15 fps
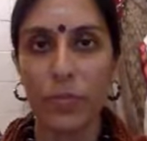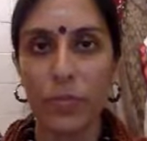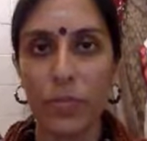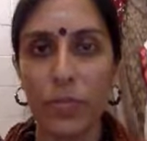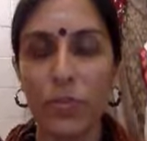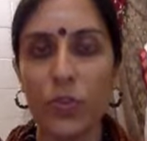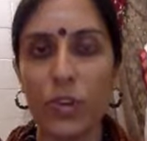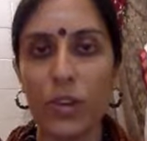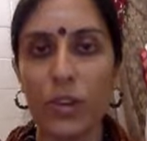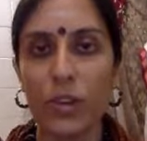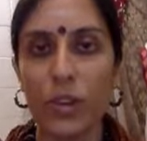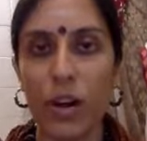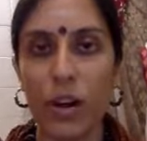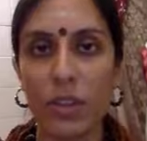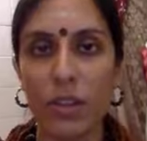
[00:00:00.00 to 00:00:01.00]

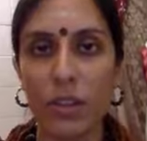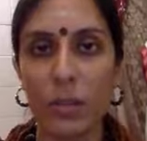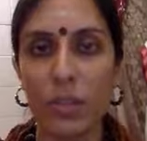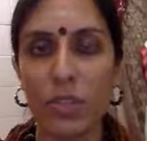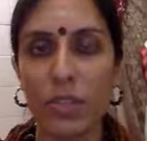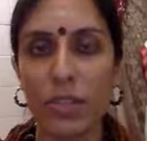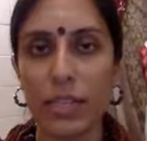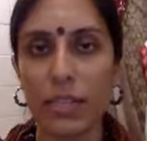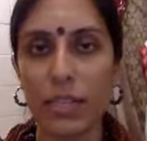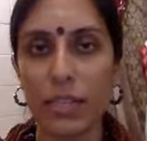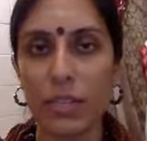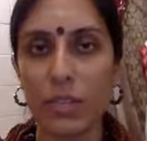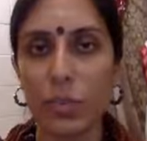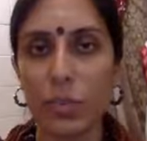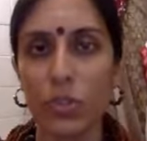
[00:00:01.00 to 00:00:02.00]
different concepts and
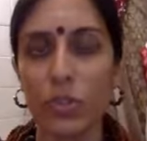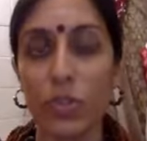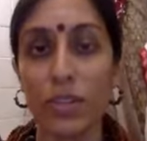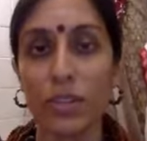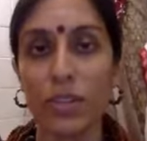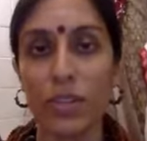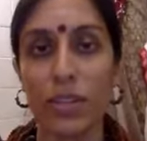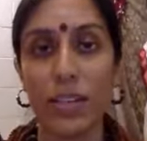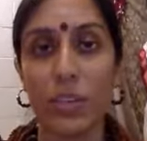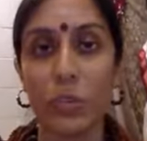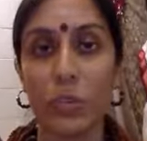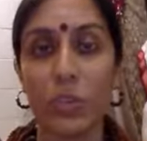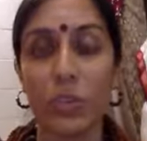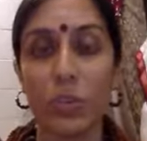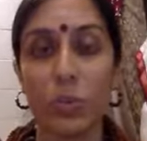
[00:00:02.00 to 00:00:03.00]
ideas which resonate
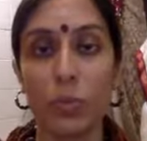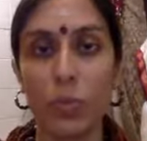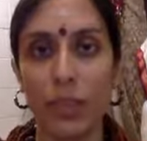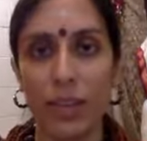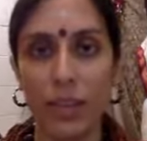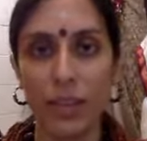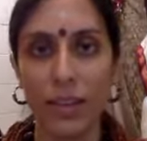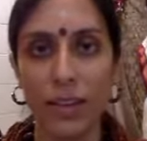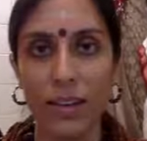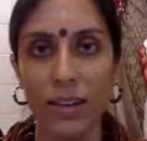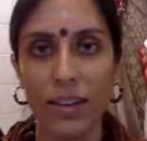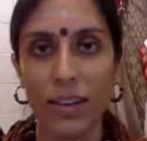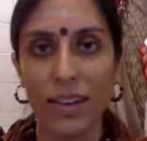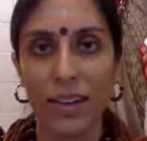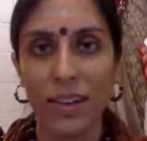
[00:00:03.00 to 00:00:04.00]
with your being.
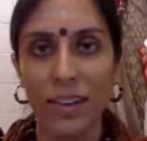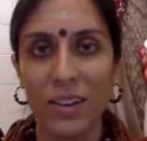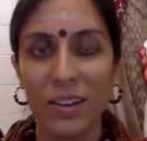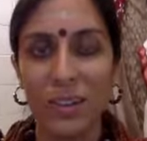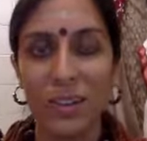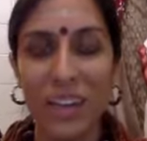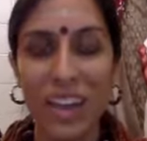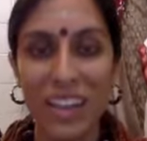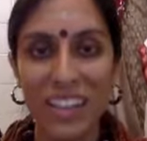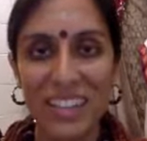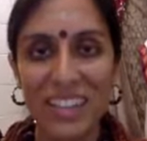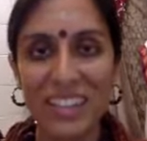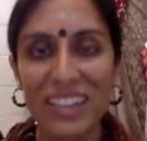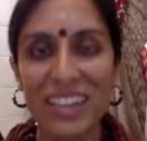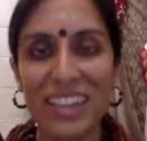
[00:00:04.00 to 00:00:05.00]
So you're
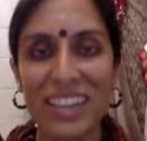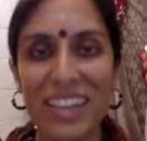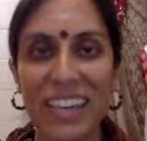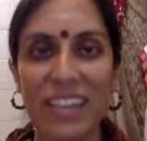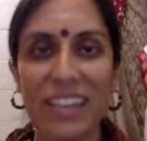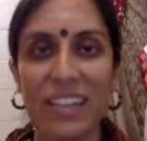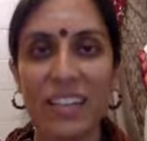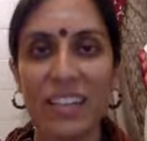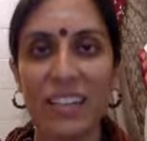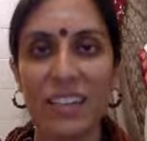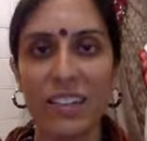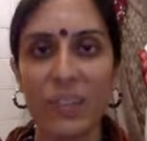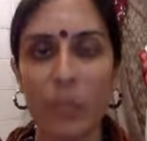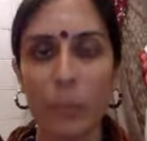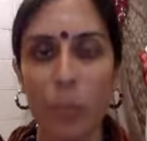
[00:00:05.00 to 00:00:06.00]
actually gaining.
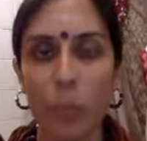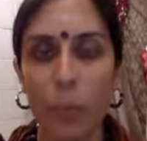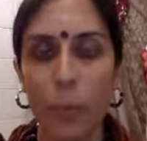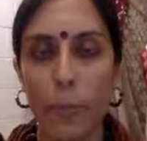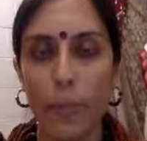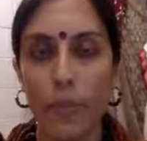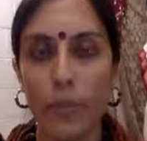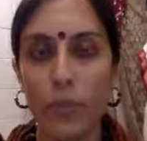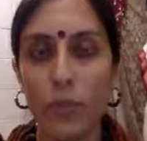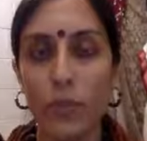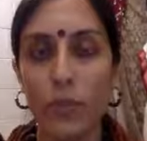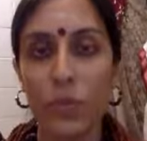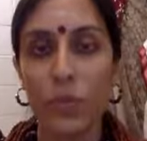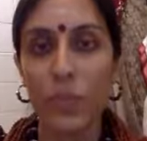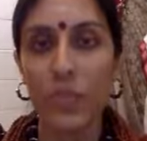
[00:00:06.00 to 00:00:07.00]
And
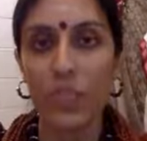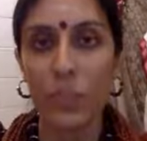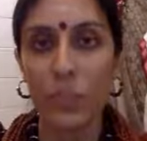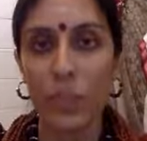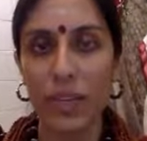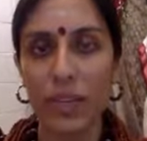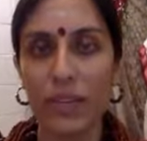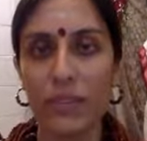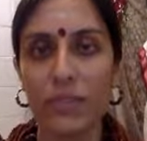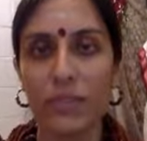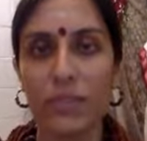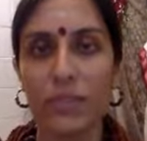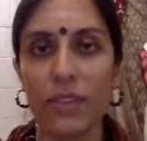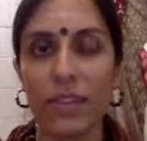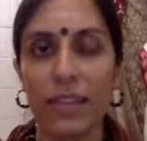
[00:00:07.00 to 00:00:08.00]
when from that space of
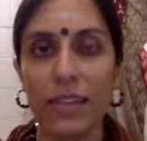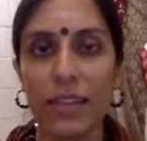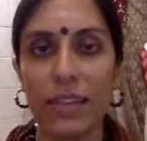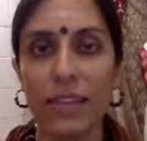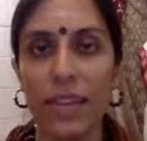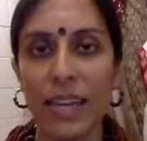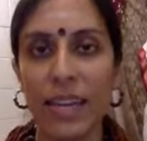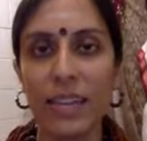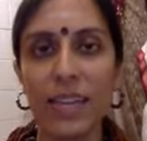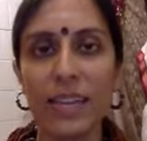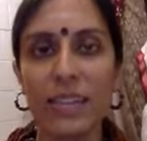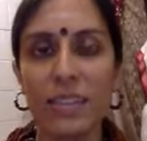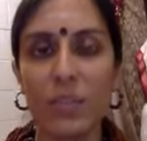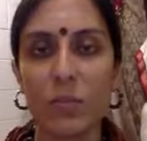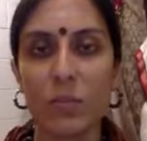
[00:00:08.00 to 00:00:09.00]

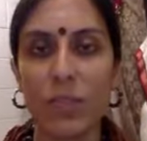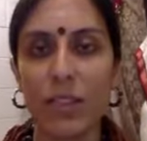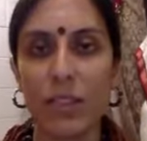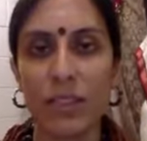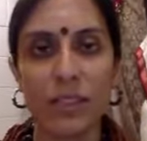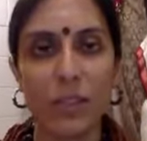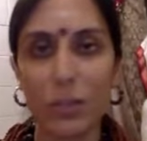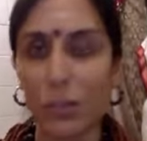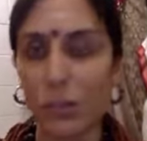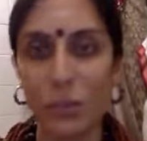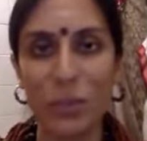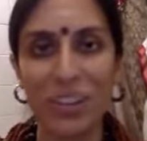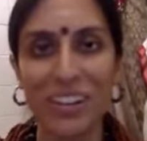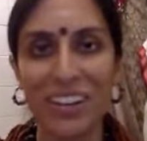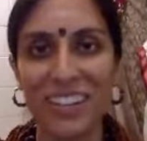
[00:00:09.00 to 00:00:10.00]
gaining something, there's no
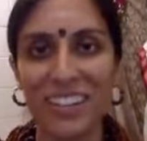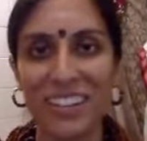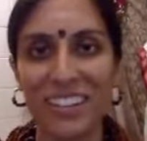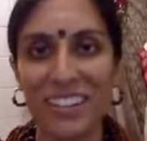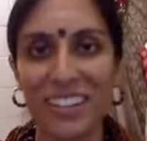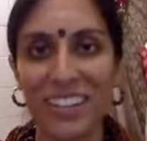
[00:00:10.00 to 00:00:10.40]
loss.